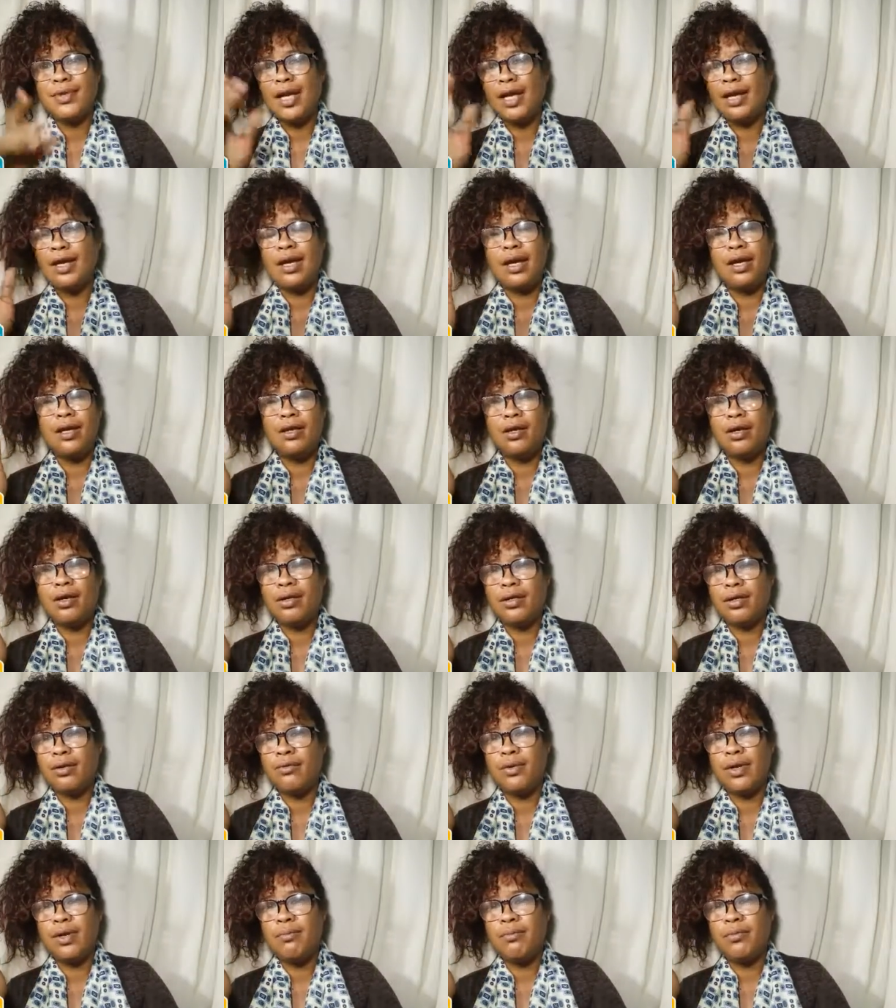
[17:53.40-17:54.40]
I cannot
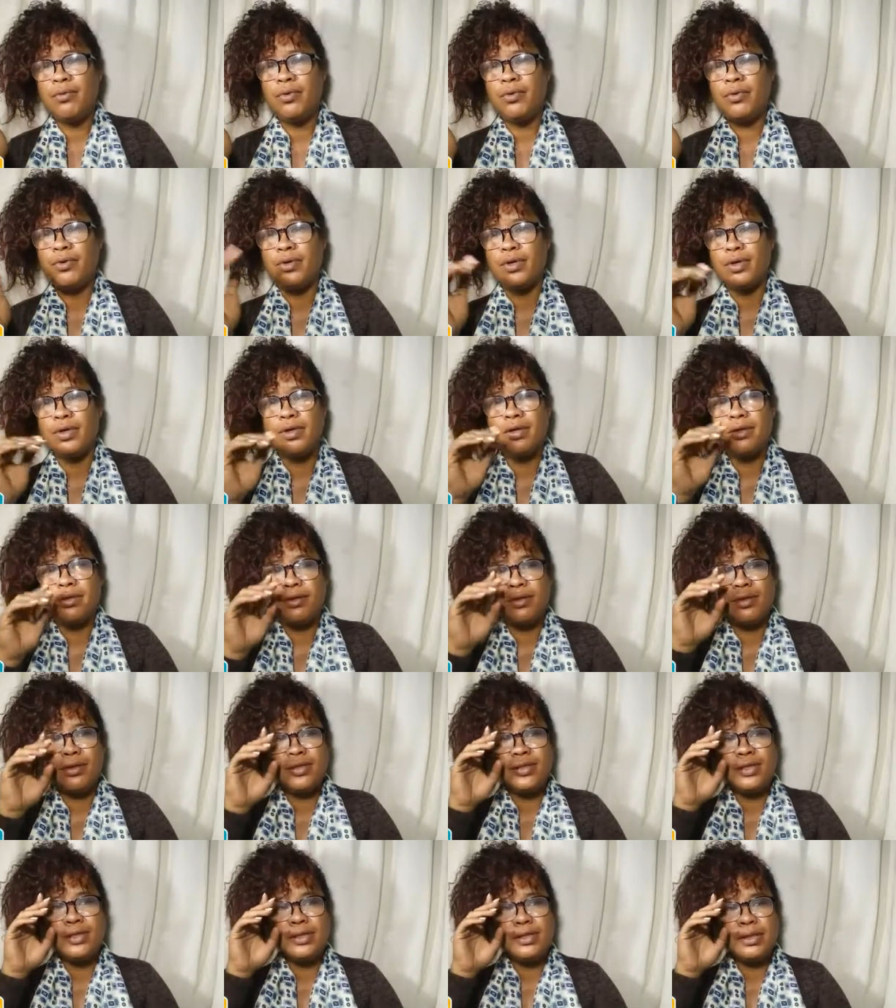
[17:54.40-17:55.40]
agree more
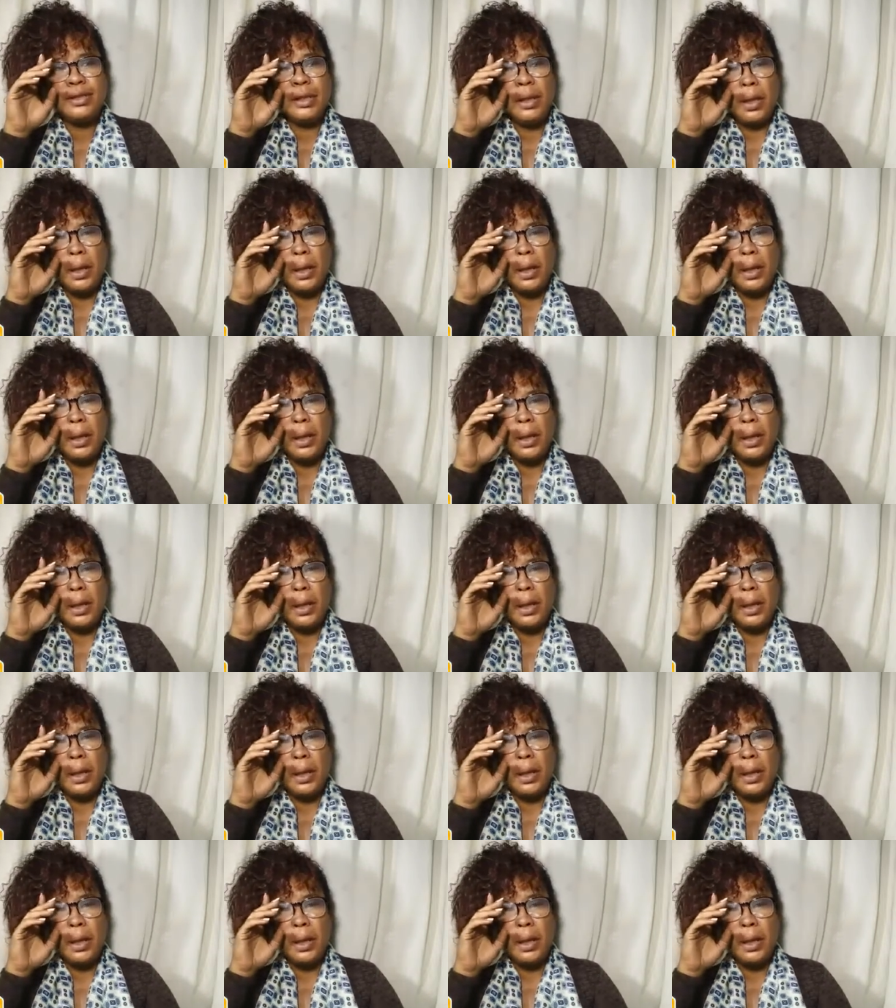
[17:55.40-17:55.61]
because